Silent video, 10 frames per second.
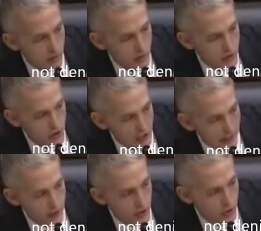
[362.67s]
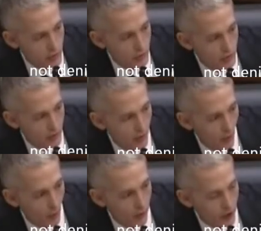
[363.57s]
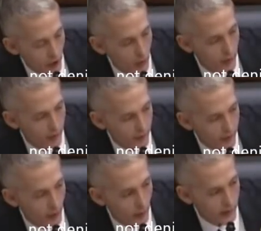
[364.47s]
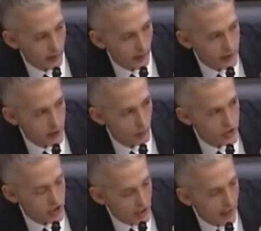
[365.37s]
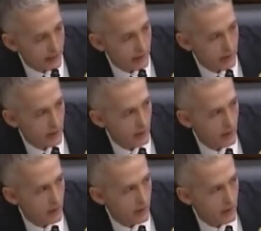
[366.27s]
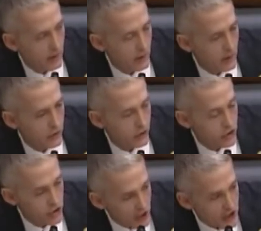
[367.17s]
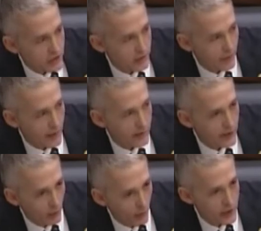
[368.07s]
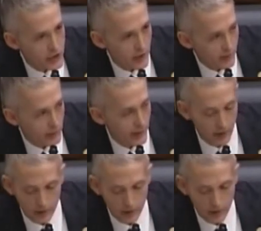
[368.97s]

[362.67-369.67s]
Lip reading: statute or code of the federal regulation was cited to justify the erection of a barricade.